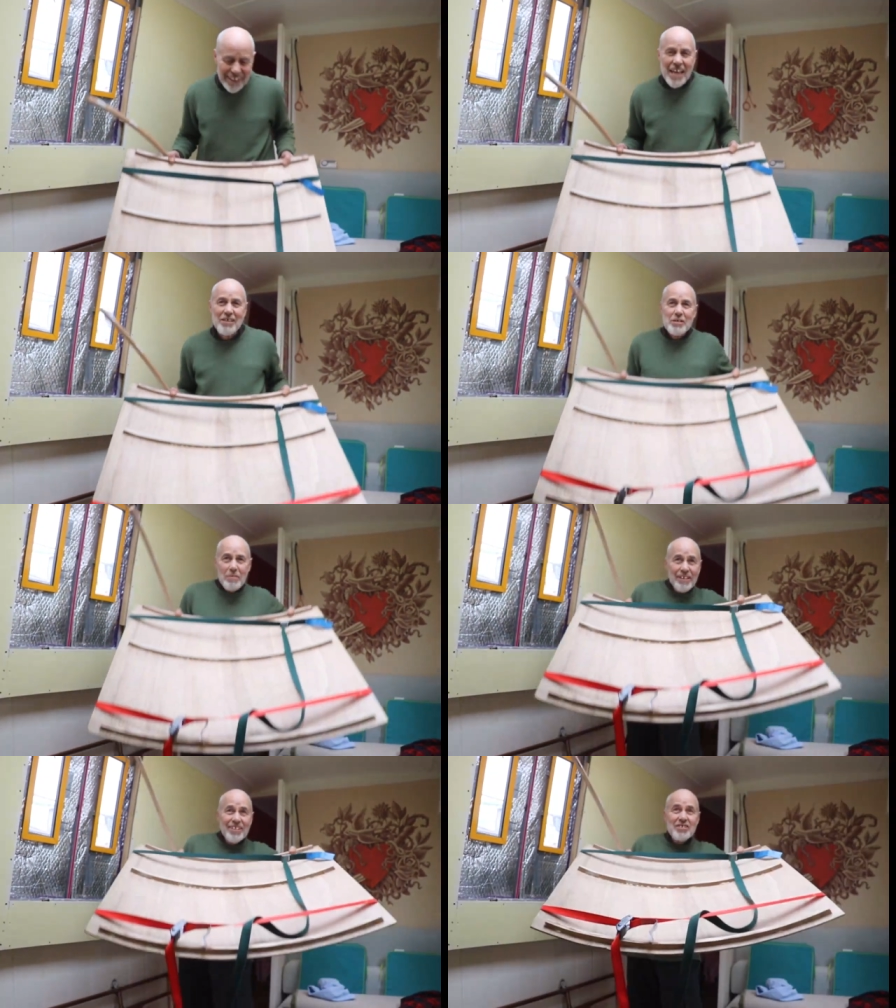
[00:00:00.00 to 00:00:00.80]
that
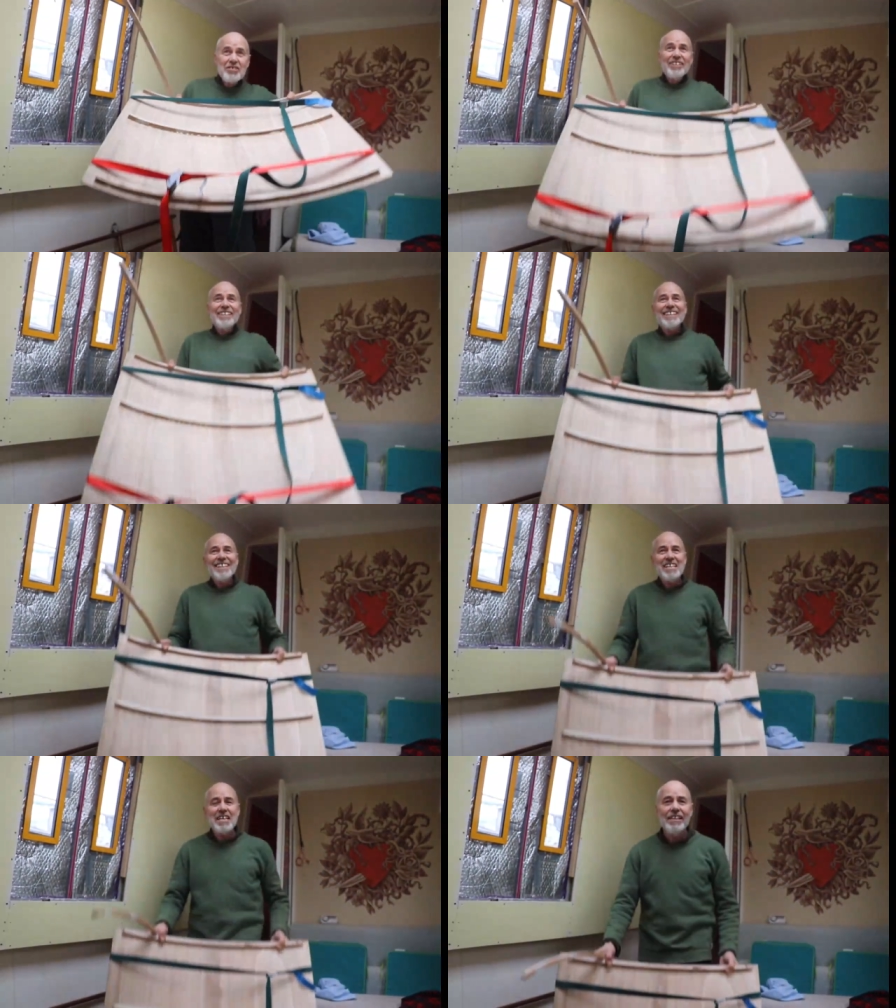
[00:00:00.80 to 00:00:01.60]
smile, isn't it?
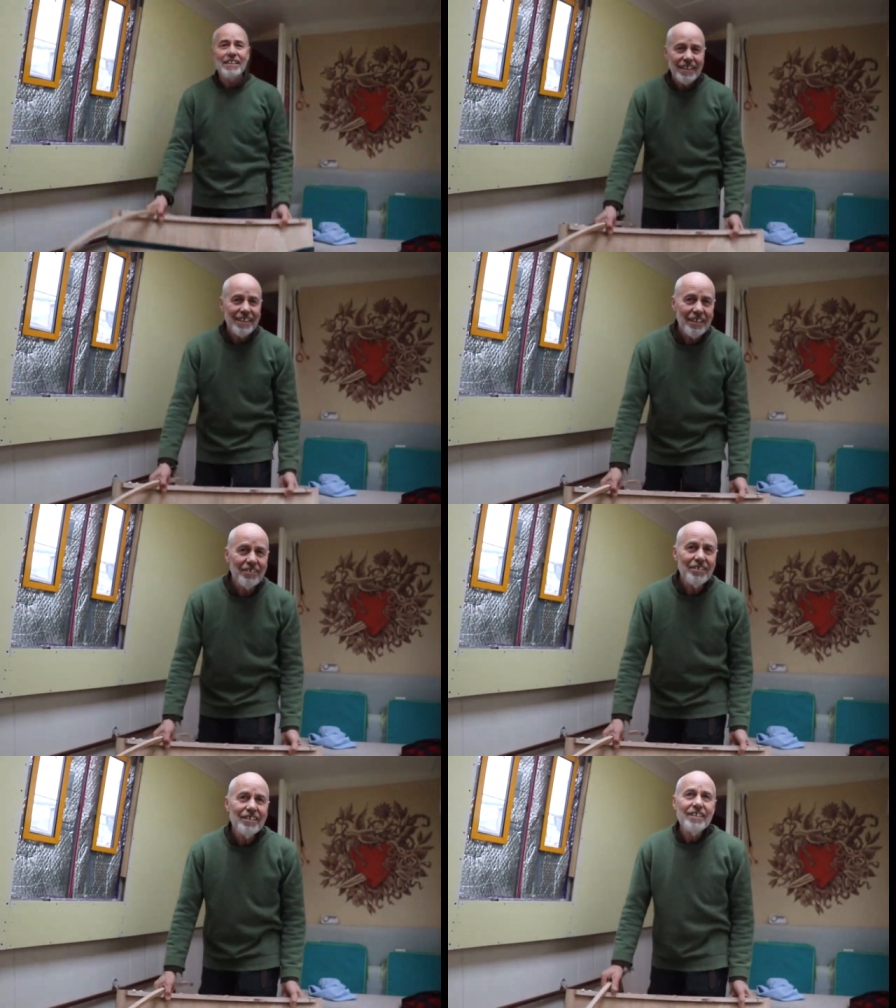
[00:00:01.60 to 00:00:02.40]
Yeah. Yeah.
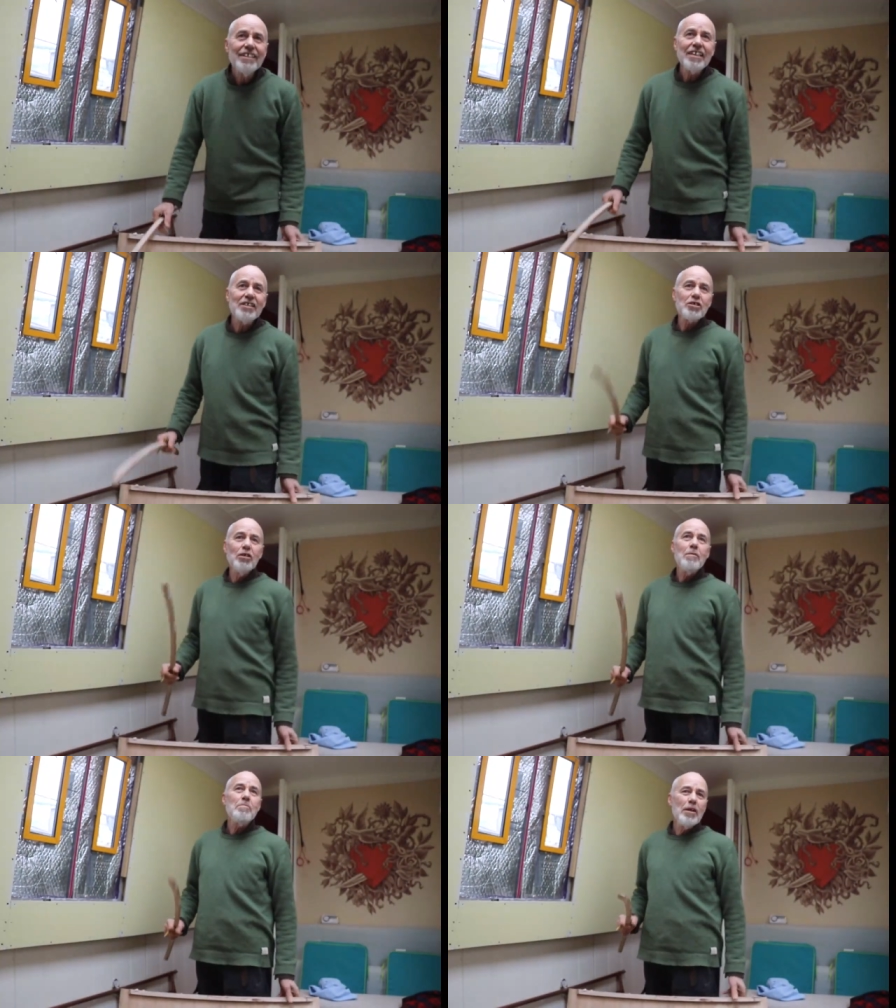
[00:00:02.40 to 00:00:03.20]
Cool. Thanks a
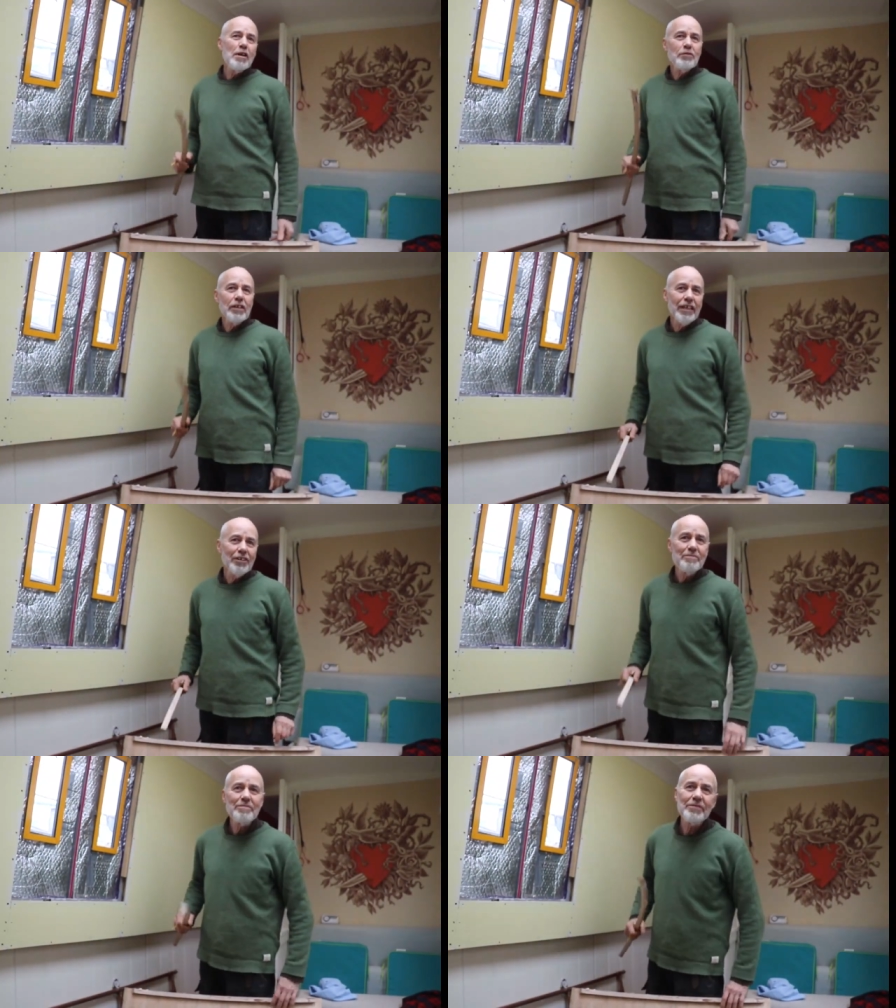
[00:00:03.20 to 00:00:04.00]
lot. Bye for now.